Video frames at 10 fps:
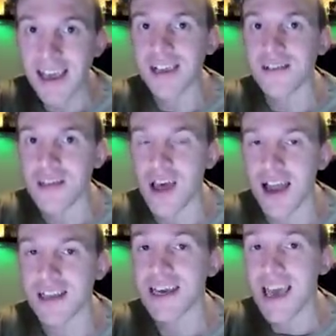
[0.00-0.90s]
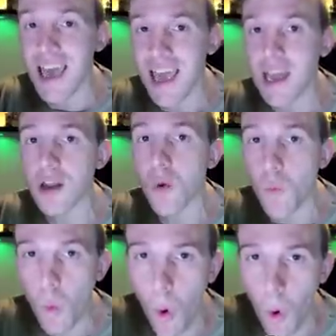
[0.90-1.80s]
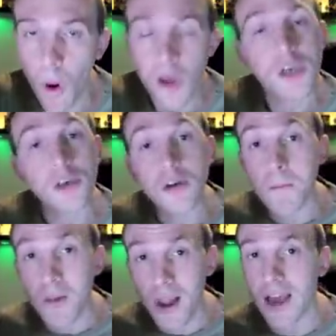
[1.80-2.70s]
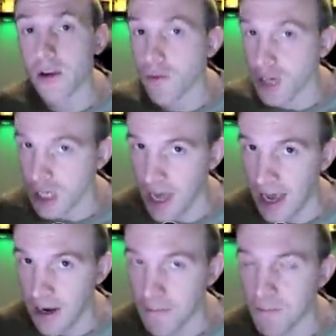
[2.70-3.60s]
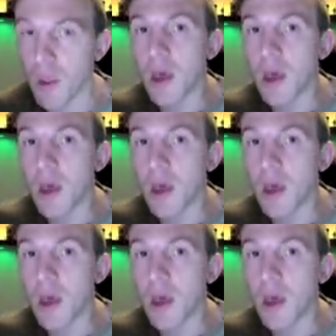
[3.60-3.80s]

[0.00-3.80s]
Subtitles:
is that in War, you can plan your attack.